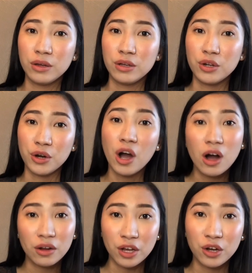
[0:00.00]
your
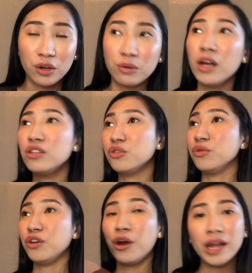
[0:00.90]
audio, to
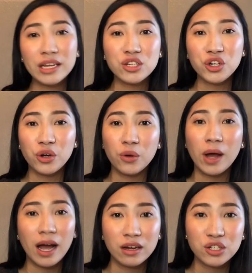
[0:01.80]
your intro,
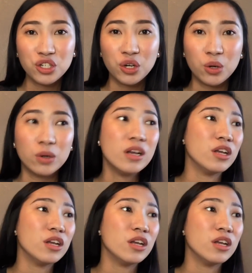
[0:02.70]
outro,